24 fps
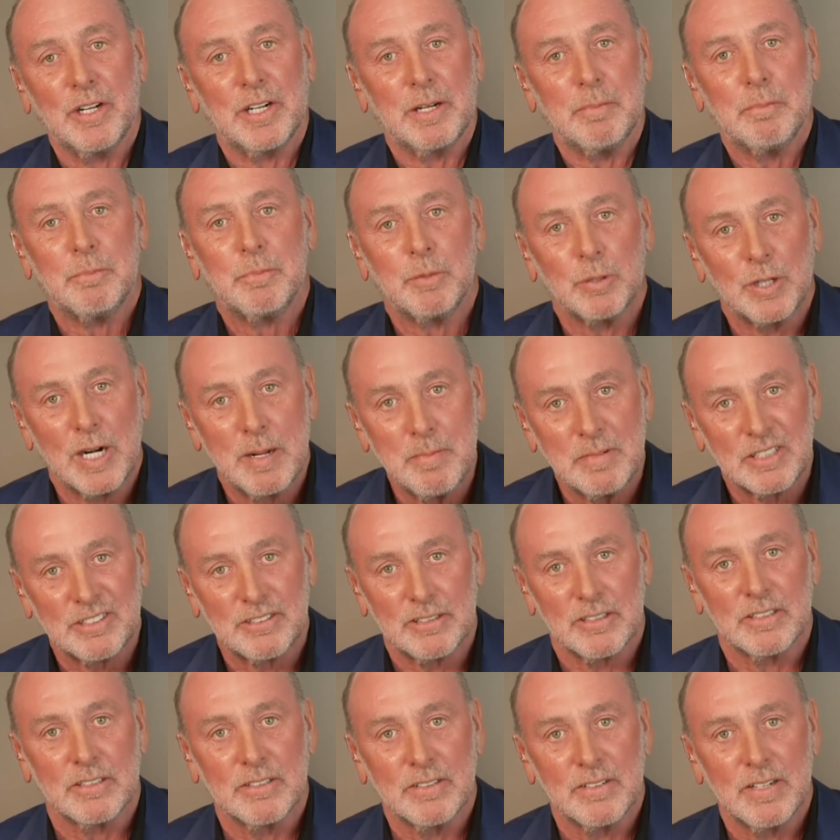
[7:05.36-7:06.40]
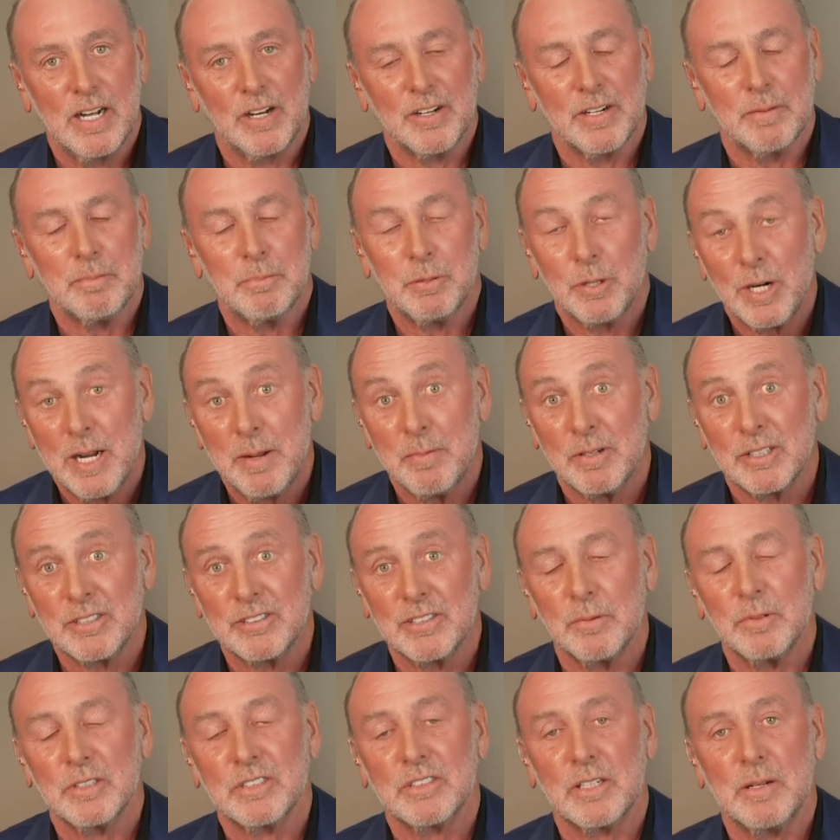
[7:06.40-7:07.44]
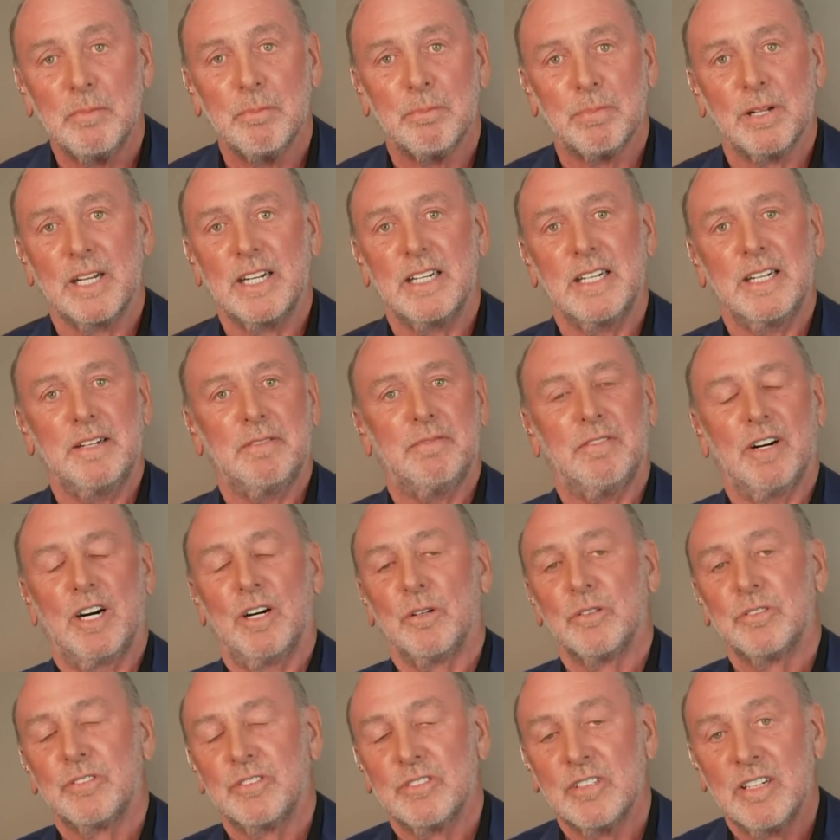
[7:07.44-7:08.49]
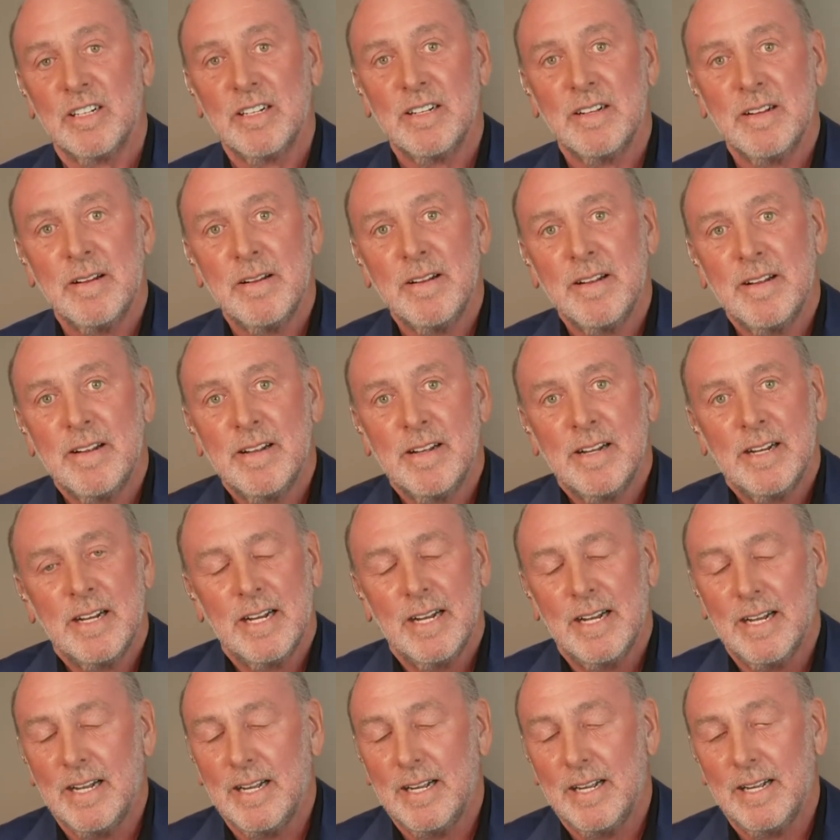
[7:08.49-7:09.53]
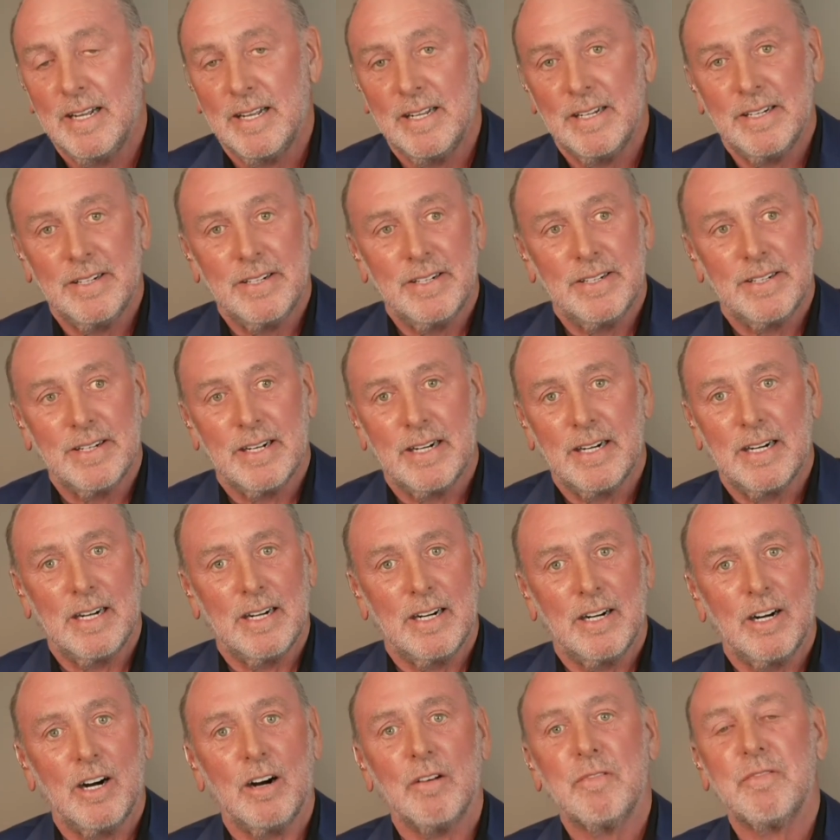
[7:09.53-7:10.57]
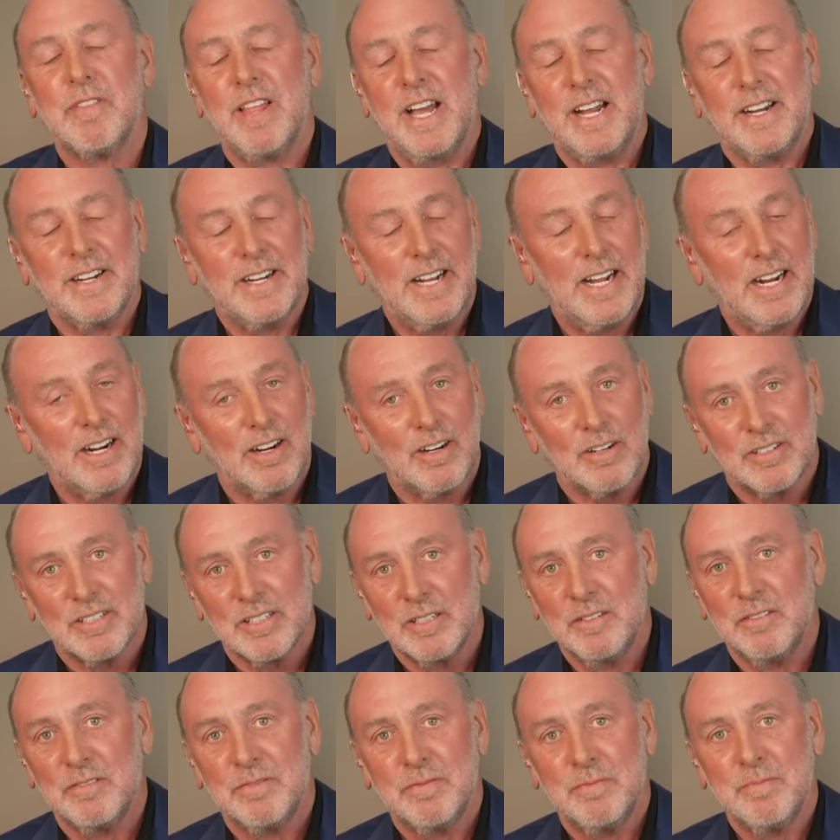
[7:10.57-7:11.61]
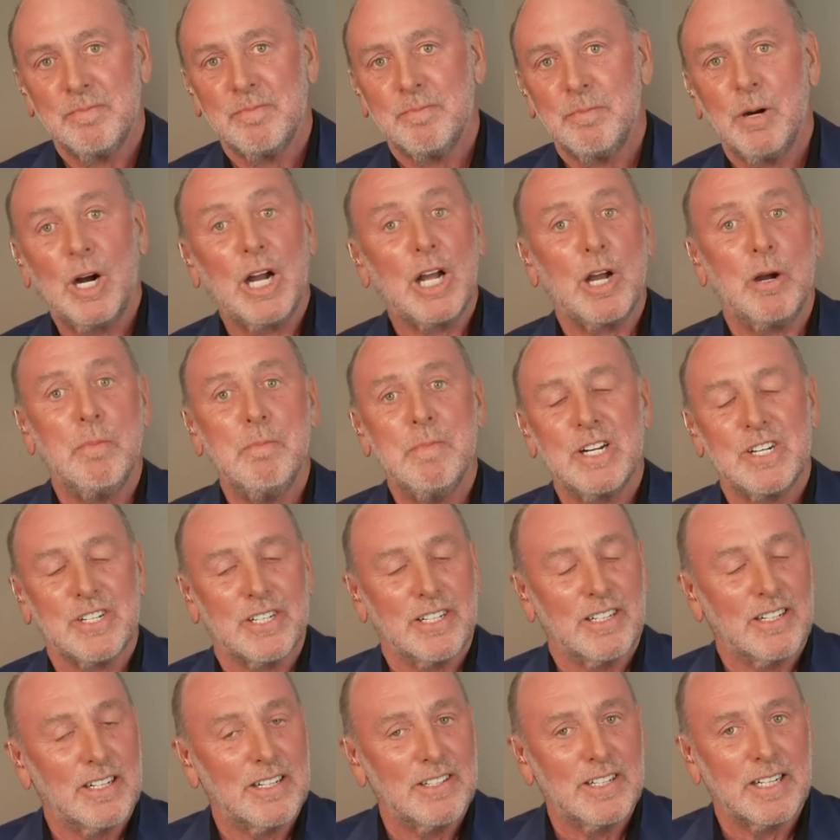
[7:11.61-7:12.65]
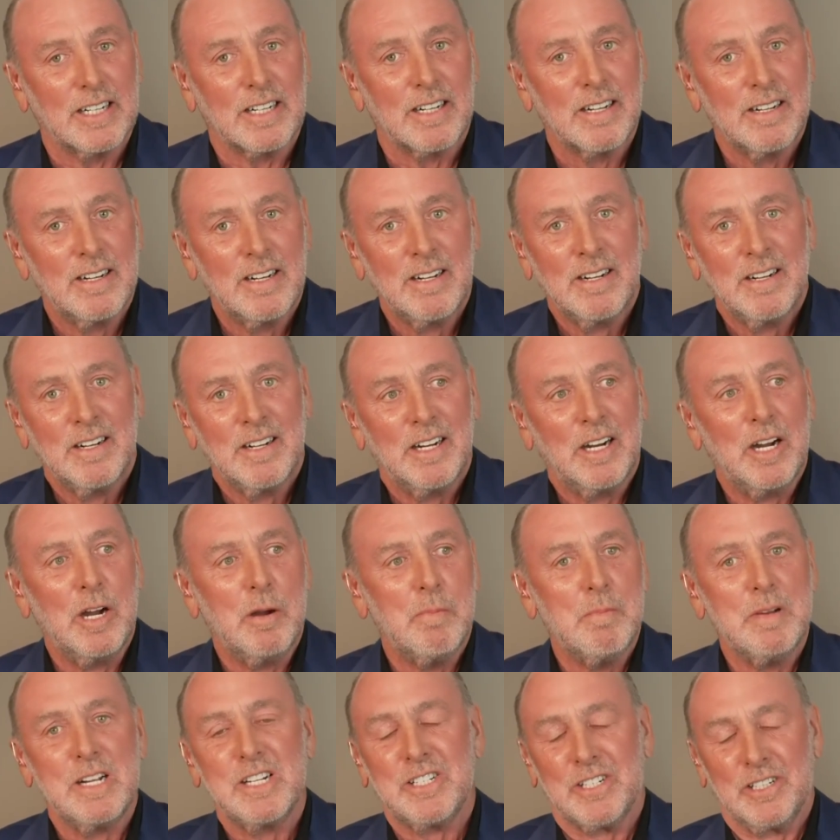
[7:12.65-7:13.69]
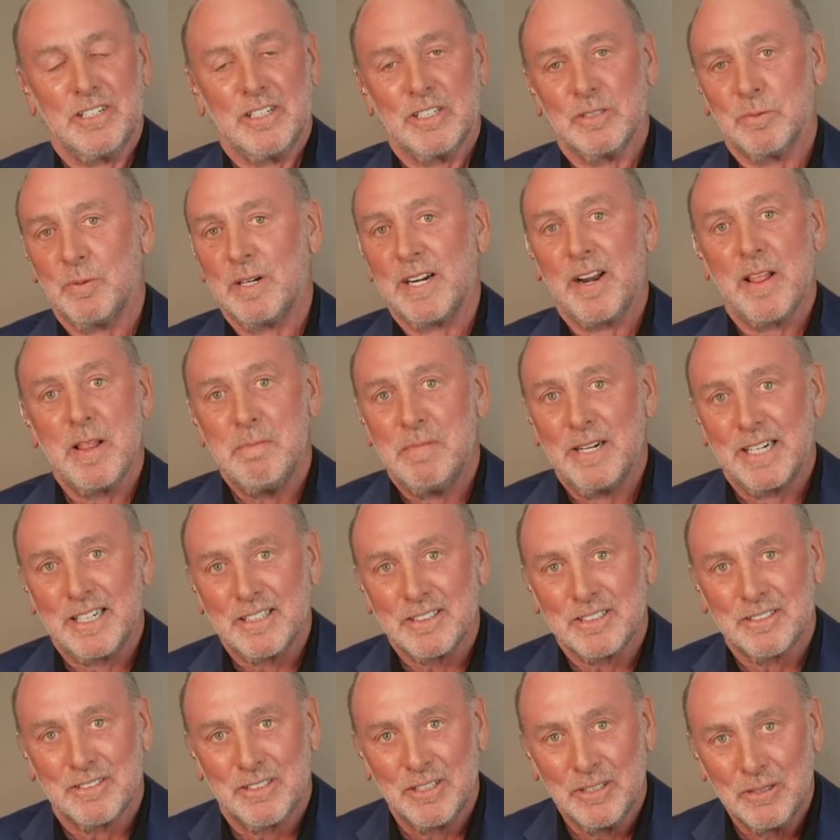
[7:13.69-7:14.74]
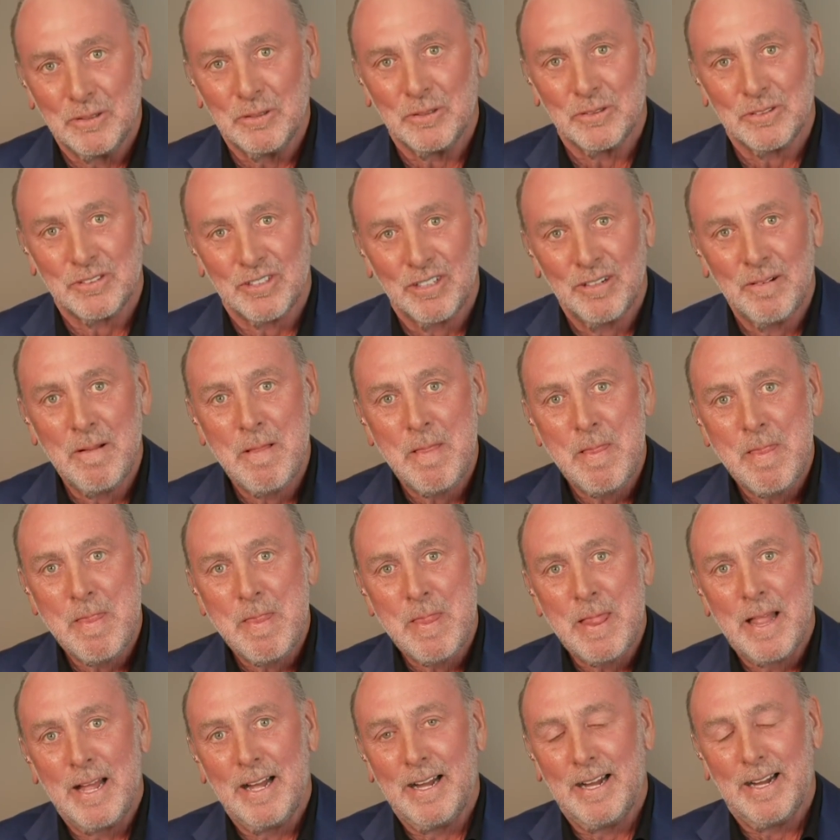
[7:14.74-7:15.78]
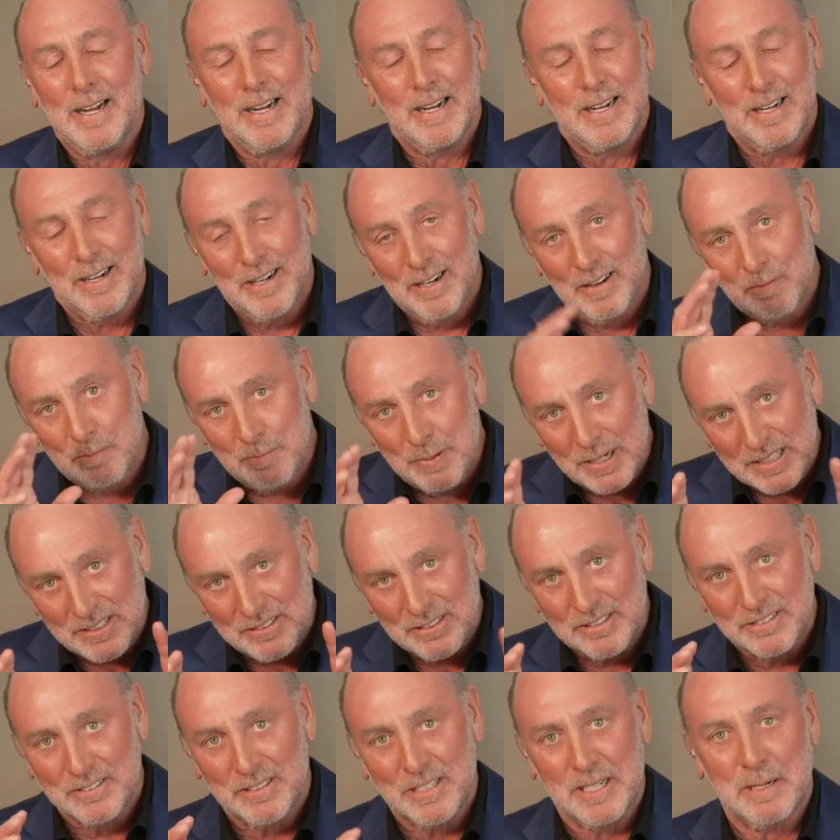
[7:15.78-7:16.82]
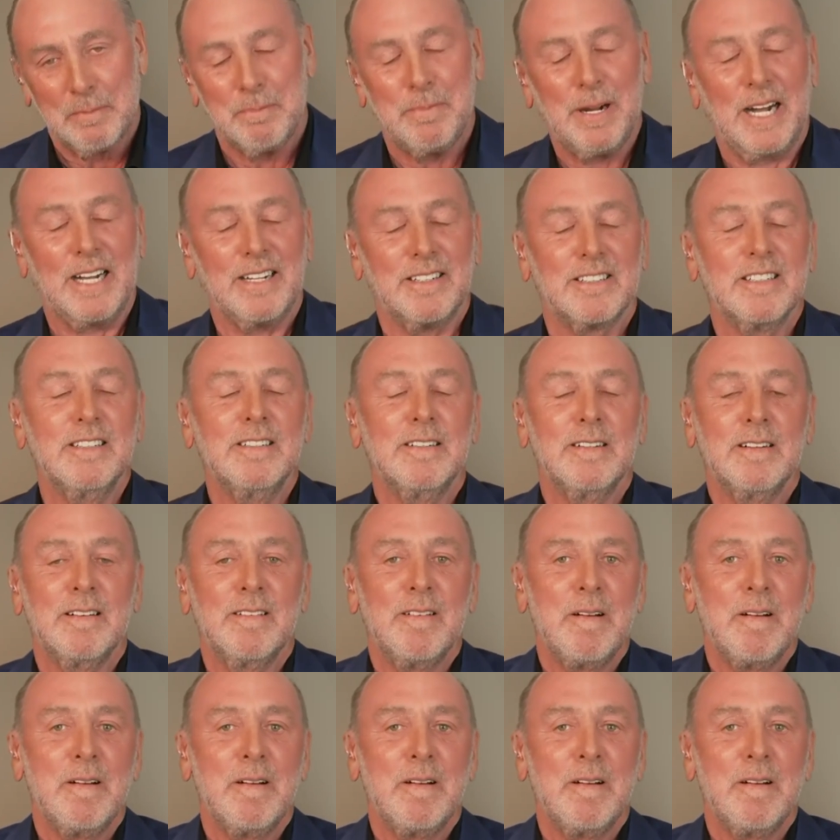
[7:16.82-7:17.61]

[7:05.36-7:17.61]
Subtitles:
on a premise that was completely false. And off that narrative, by omission, I think omission is one of the biggest tools of pictures that are painted.